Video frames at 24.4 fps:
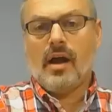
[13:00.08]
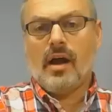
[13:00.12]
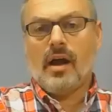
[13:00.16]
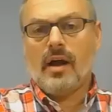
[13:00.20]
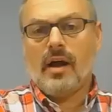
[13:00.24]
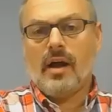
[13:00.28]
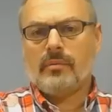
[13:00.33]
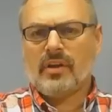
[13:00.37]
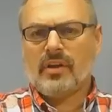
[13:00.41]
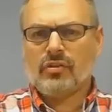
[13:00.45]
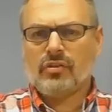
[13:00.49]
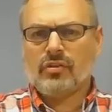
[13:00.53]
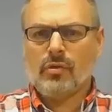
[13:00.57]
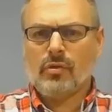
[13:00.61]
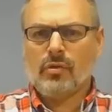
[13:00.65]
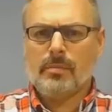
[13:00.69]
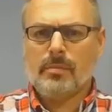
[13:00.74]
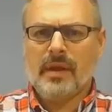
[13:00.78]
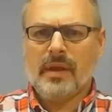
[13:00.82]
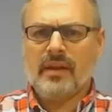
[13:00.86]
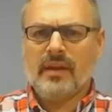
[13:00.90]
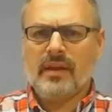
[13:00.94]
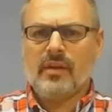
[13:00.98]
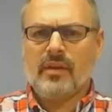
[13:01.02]
not sure
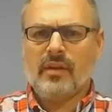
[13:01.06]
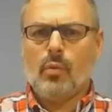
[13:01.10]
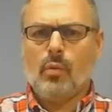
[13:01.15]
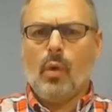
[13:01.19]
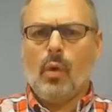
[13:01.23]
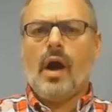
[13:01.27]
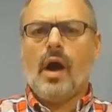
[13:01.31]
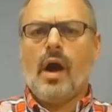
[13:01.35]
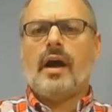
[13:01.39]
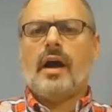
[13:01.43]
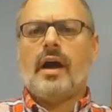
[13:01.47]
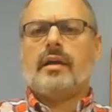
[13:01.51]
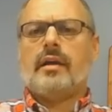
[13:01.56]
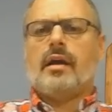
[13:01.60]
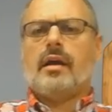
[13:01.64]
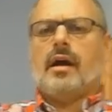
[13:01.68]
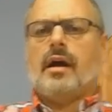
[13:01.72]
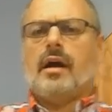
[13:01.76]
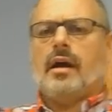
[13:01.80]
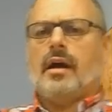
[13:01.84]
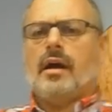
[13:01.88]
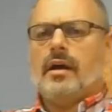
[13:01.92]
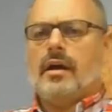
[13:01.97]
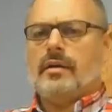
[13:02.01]
better than what.
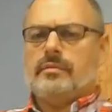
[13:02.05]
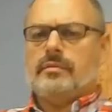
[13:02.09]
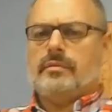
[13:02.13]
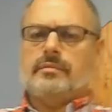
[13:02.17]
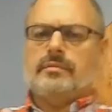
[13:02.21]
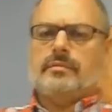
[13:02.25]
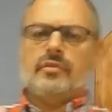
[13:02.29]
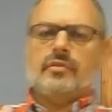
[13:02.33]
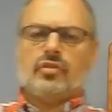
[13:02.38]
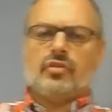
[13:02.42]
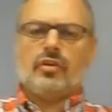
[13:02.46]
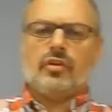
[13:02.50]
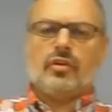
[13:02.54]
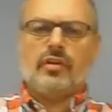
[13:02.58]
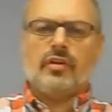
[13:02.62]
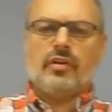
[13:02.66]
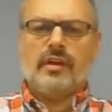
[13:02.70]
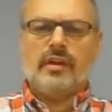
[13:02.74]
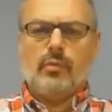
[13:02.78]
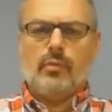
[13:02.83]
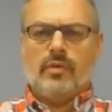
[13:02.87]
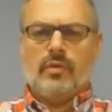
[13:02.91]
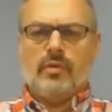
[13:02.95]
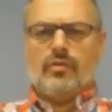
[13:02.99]
Certainly,
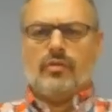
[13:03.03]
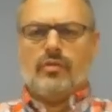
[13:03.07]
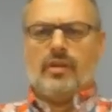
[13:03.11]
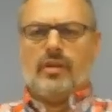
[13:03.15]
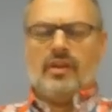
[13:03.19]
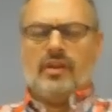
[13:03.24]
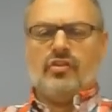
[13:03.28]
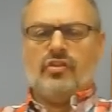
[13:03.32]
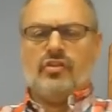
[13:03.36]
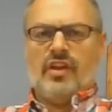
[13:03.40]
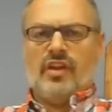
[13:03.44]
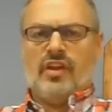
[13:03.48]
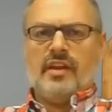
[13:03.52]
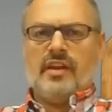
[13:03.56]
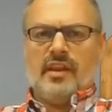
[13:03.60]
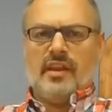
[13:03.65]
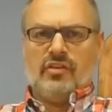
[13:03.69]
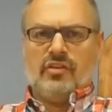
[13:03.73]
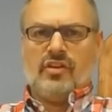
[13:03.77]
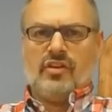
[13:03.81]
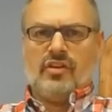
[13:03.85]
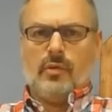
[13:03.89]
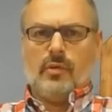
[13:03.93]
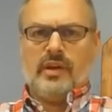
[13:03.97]
we've already said there's
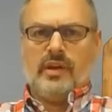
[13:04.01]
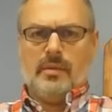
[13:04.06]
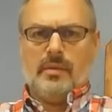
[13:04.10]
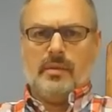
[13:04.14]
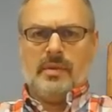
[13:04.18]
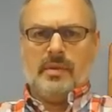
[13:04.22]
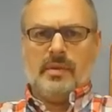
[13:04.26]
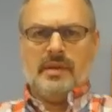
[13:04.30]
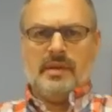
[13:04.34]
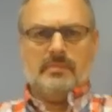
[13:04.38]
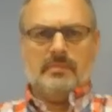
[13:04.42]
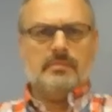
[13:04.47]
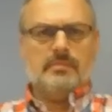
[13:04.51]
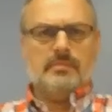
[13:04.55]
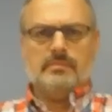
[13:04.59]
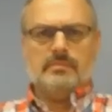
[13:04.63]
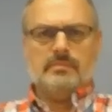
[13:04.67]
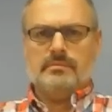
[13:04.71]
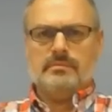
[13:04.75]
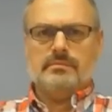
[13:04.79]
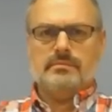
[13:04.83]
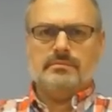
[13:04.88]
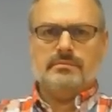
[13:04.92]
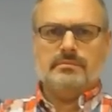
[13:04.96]
going to be,
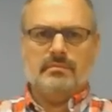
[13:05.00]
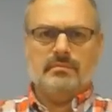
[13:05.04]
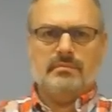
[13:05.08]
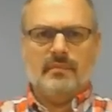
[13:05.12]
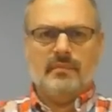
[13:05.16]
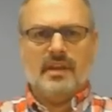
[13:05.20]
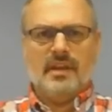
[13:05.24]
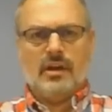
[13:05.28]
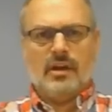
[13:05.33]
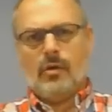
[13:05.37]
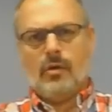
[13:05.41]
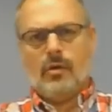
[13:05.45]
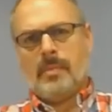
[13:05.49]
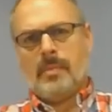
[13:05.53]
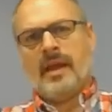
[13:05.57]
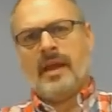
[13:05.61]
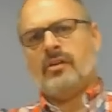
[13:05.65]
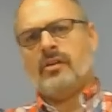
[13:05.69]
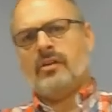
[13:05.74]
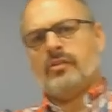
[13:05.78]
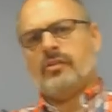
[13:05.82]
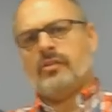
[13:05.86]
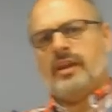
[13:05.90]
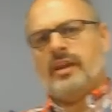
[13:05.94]
a
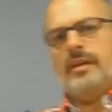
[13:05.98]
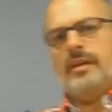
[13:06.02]
penalty.